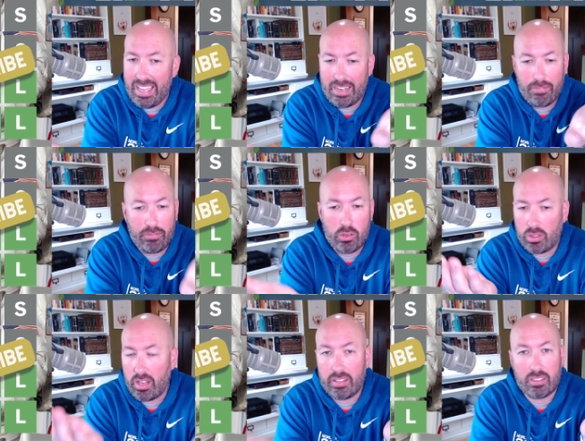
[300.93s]
and if you
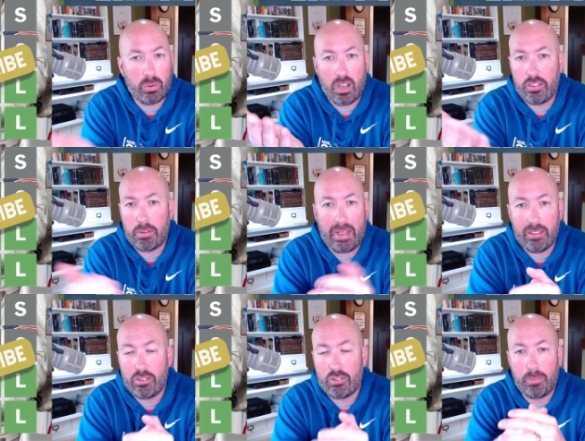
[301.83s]
thought there were other
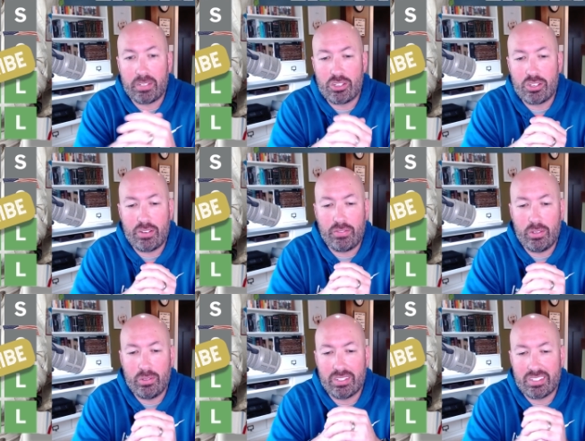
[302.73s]
palindromes I should have used